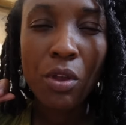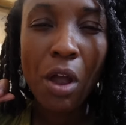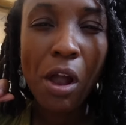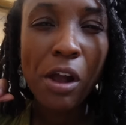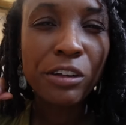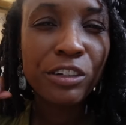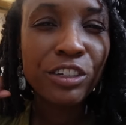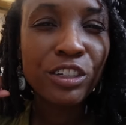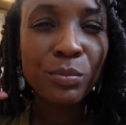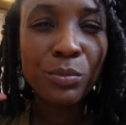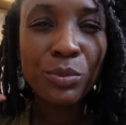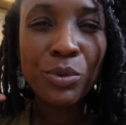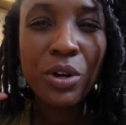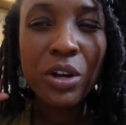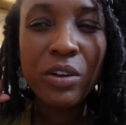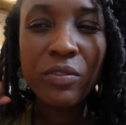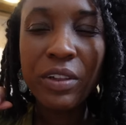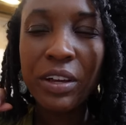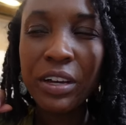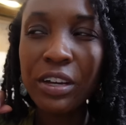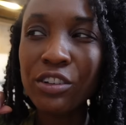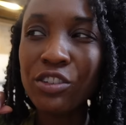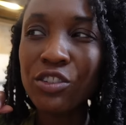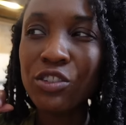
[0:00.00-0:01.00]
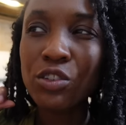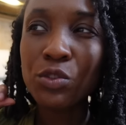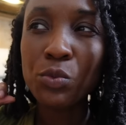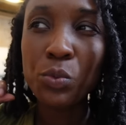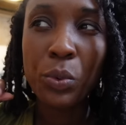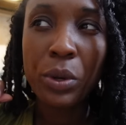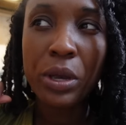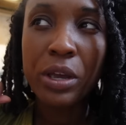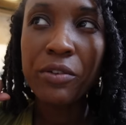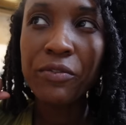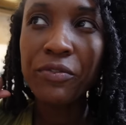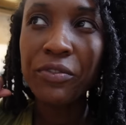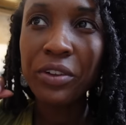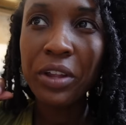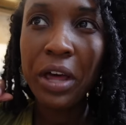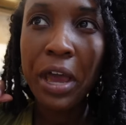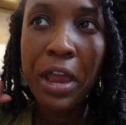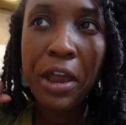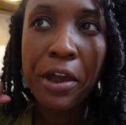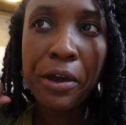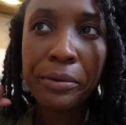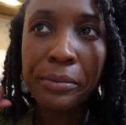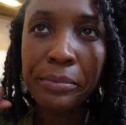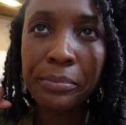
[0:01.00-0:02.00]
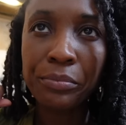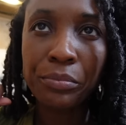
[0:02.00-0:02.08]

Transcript: It's more of like a sweet flake